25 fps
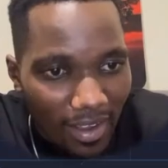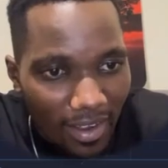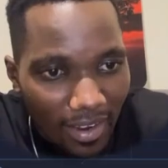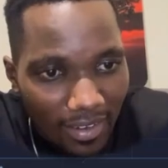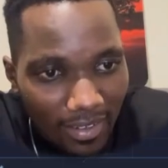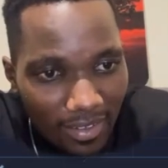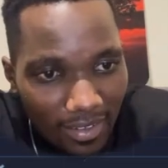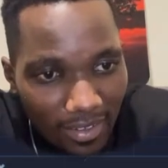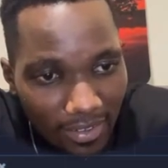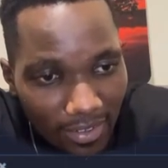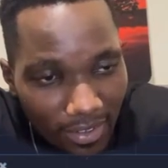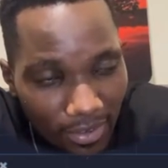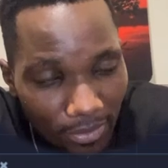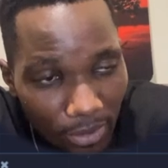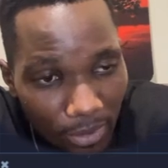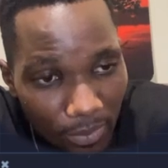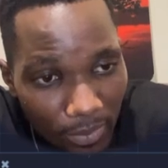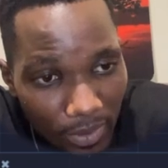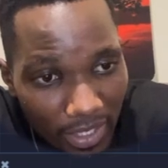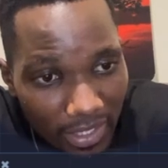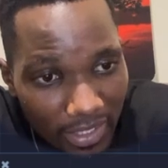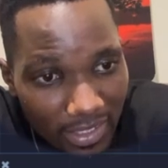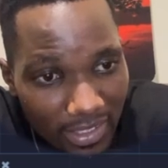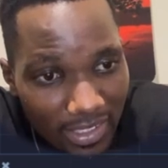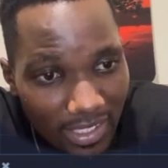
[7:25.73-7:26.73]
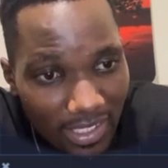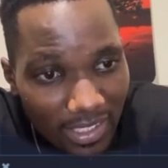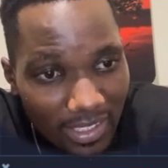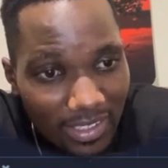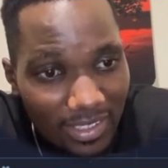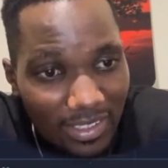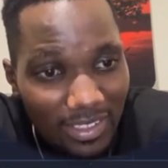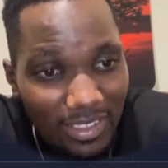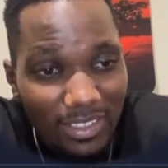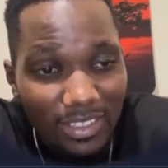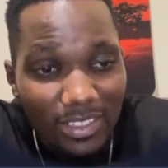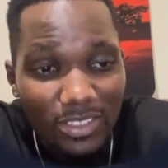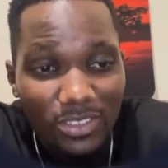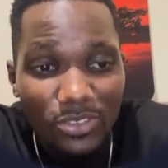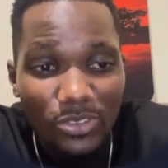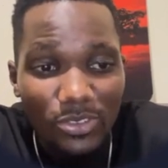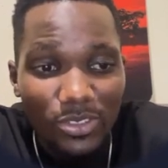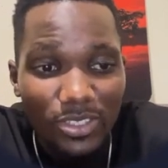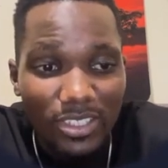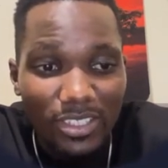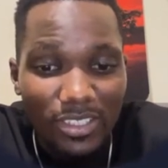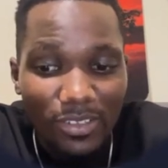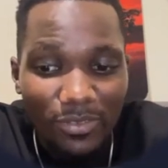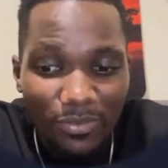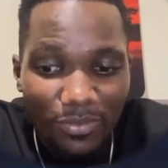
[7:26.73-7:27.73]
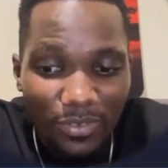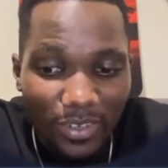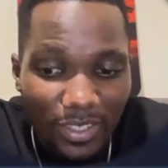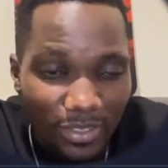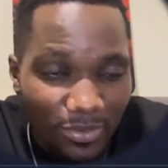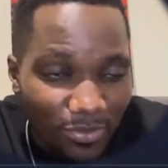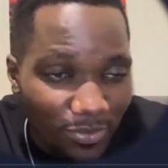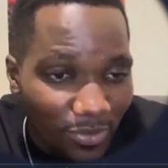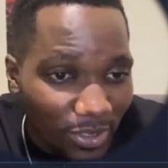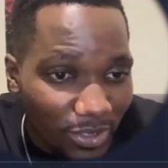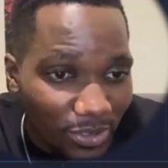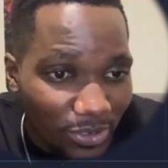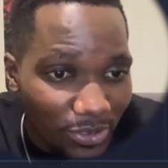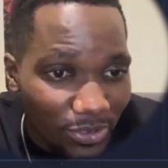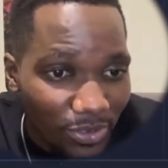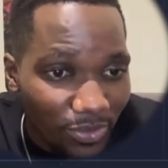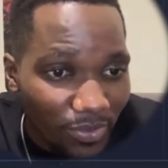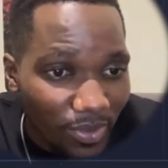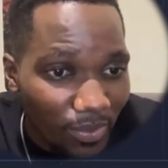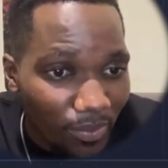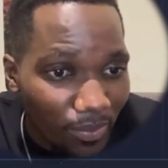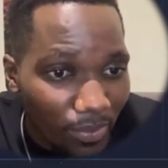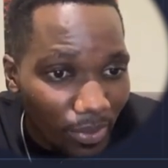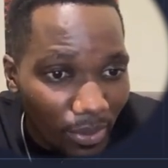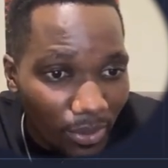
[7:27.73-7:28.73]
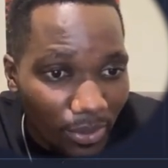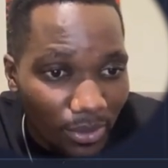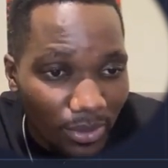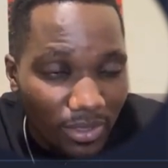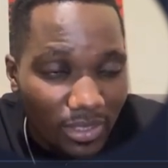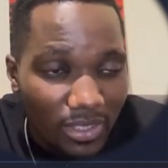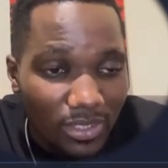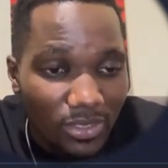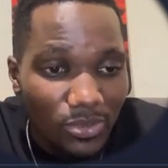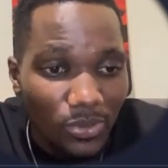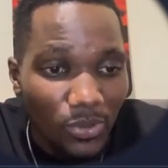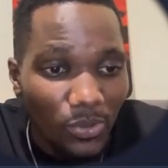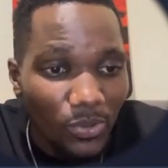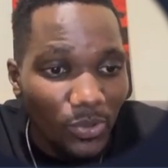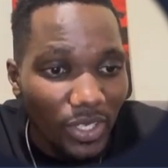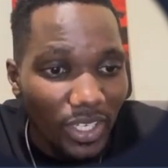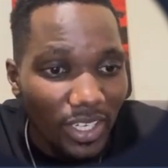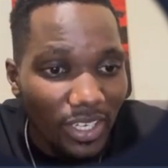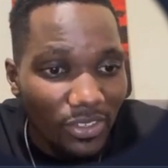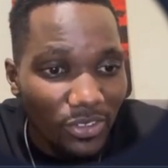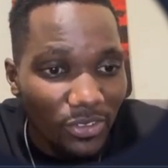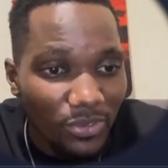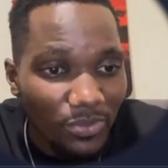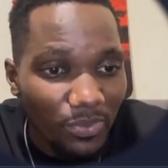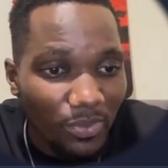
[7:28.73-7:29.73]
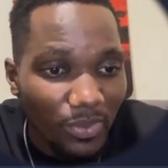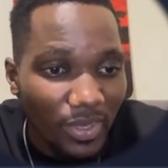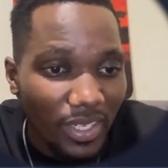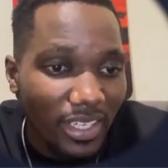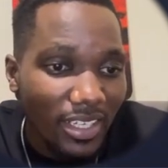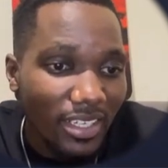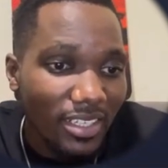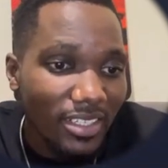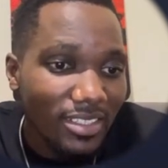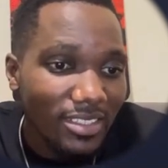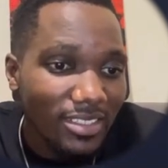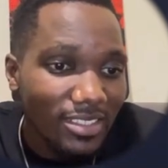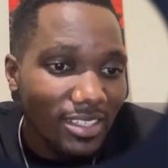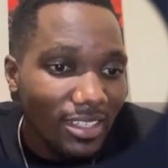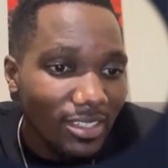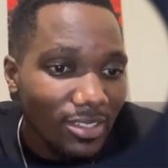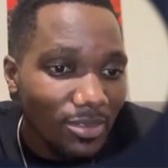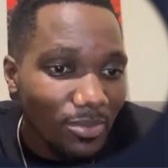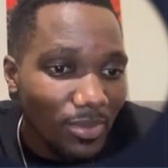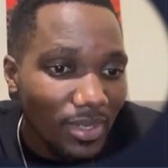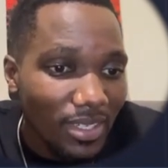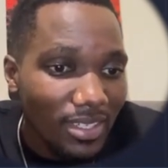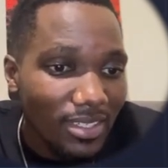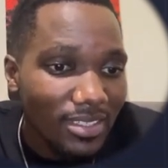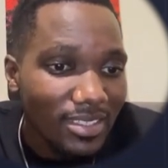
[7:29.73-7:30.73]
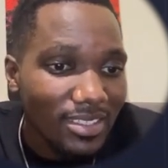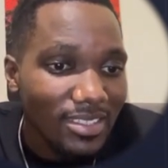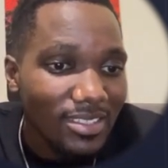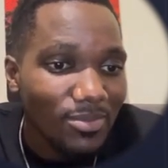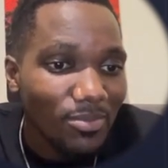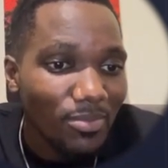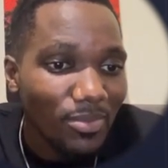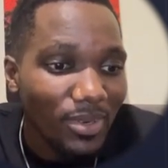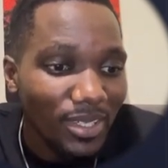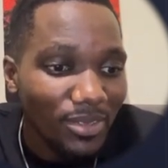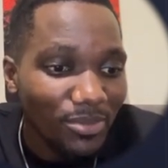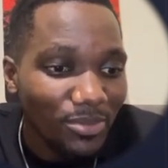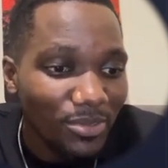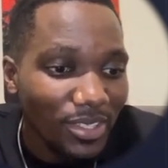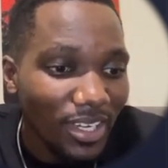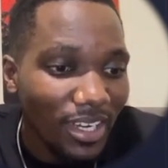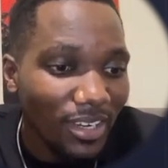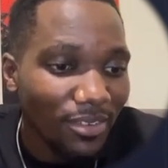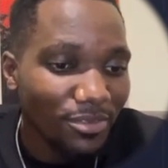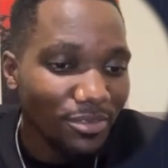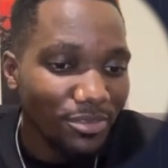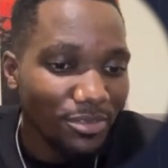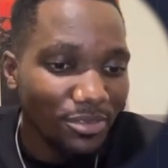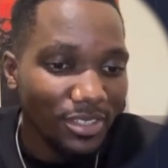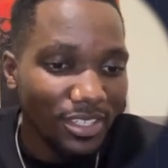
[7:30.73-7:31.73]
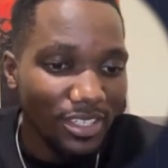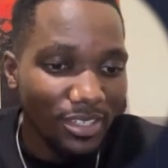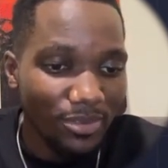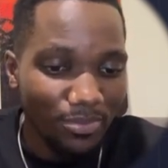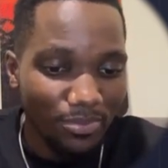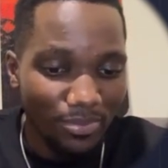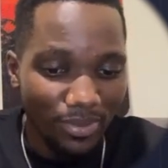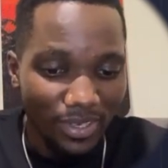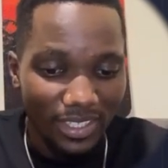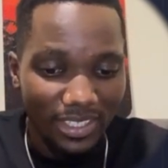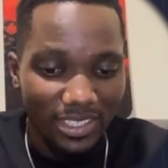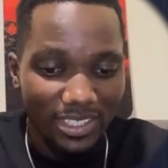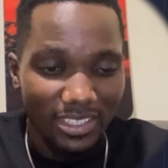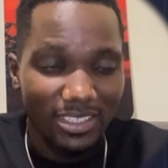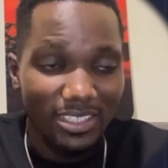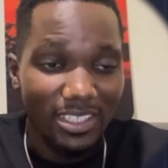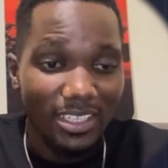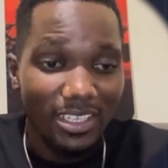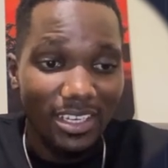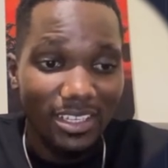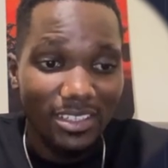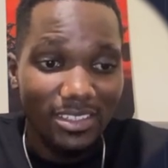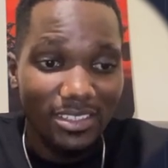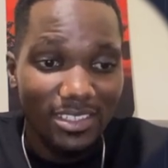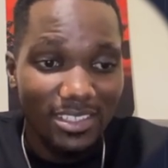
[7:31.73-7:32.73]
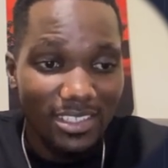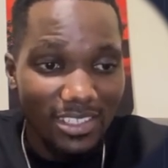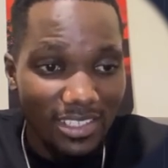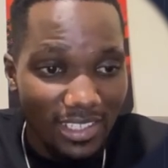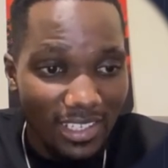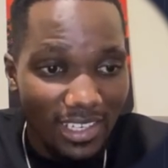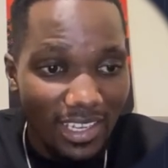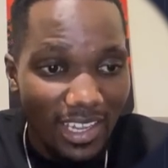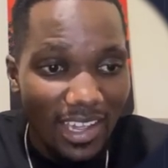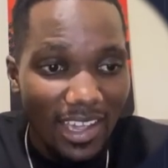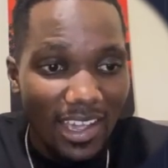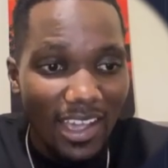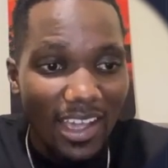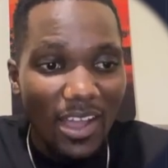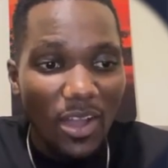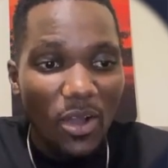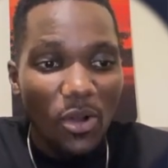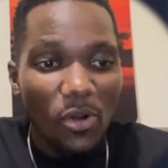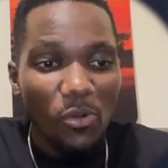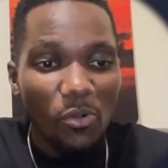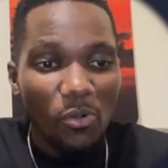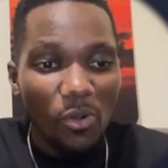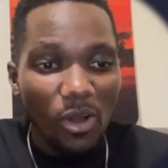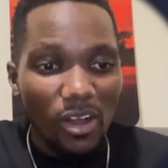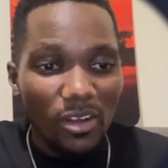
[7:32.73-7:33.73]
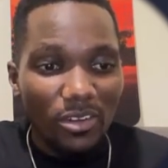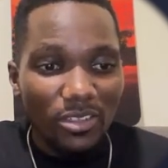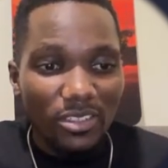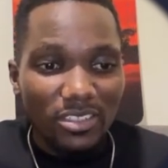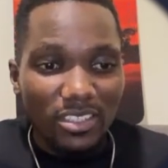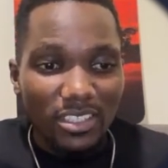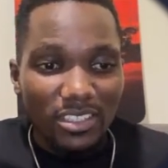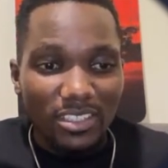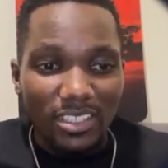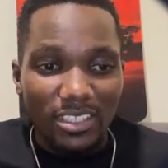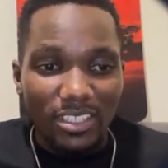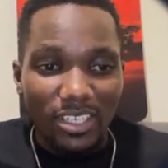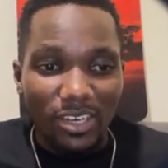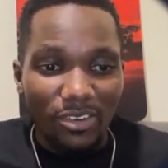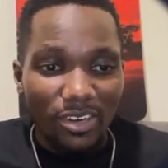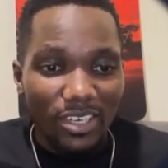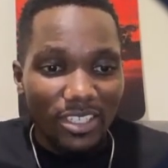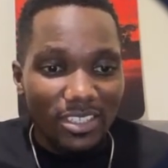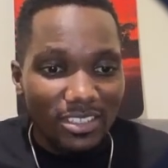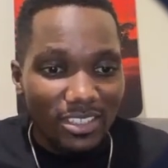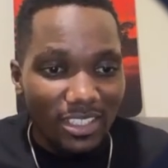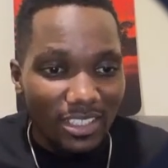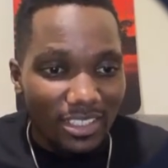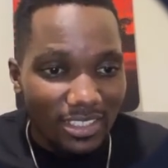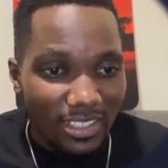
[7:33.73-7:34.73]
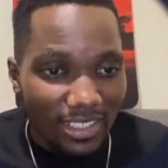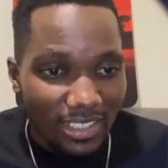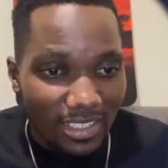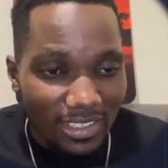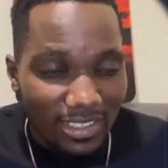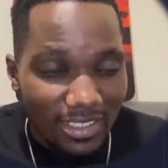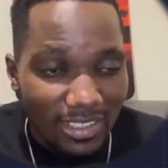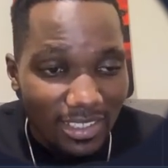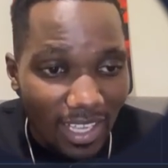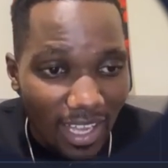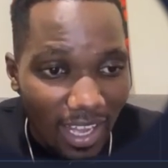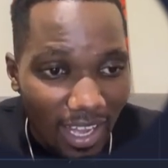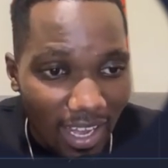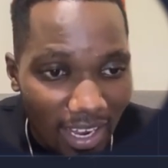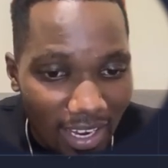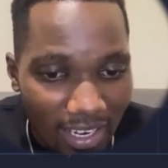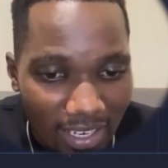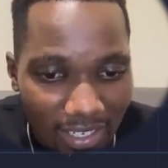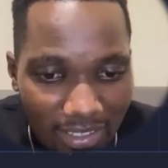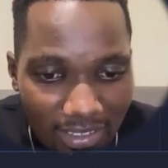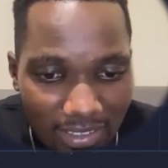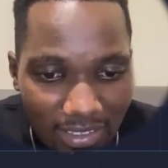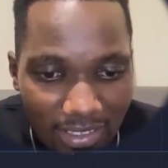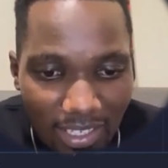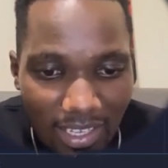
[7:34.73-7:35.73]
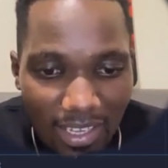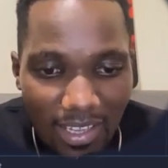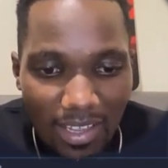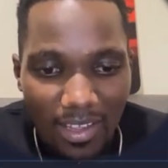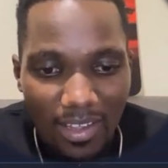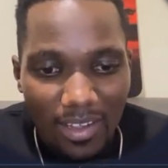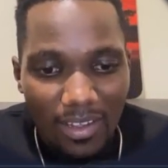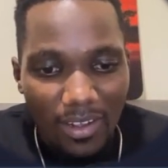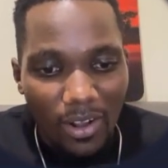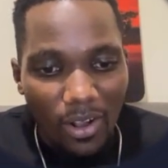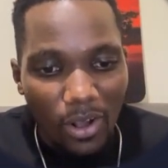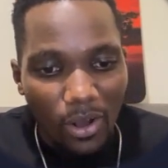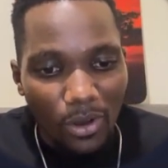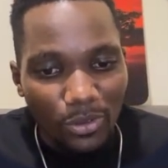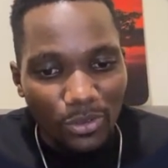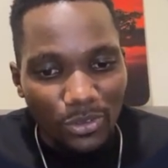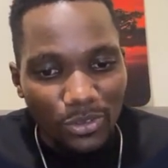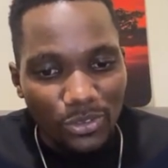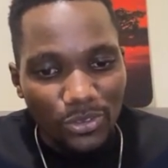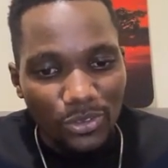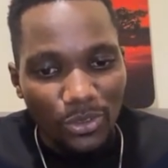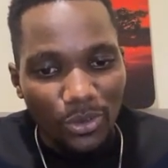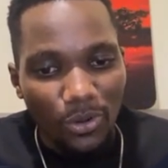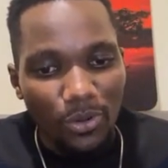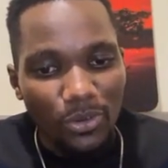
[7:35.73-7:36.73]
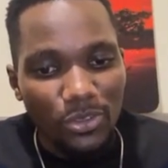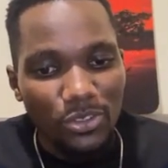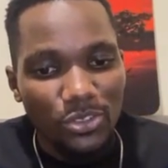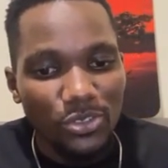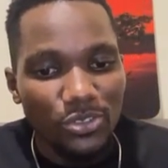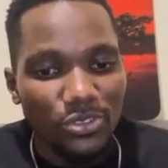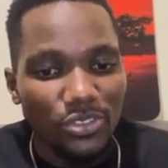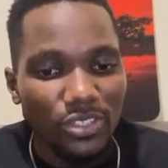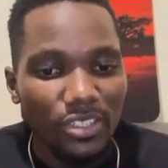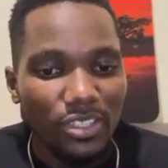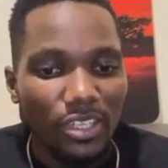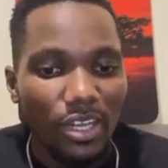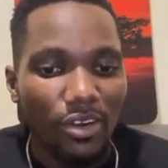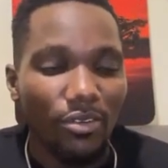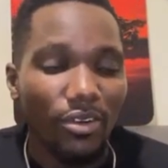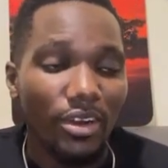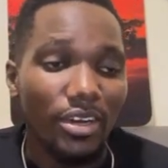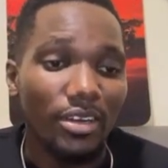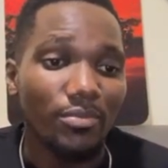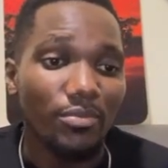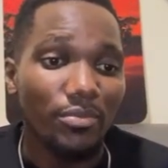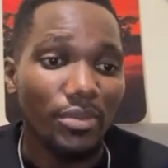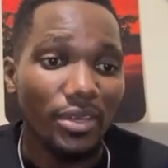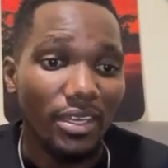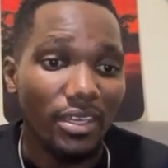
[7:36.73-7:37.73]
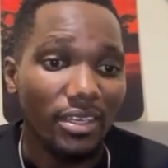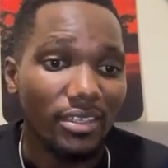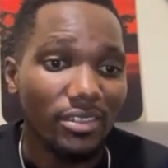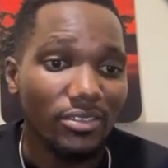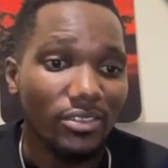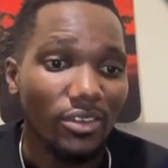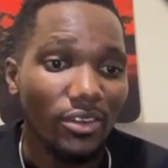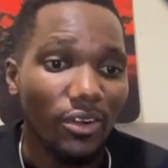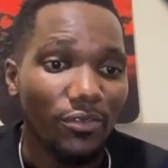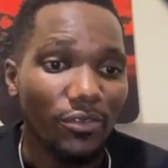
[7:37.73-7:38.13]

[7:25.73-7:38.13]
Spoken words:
Another reminder, this is only the first version of the bot, so we cannot make any judgments, but we have to keep practicing and see while setting the right settings and also choosing the right pairs.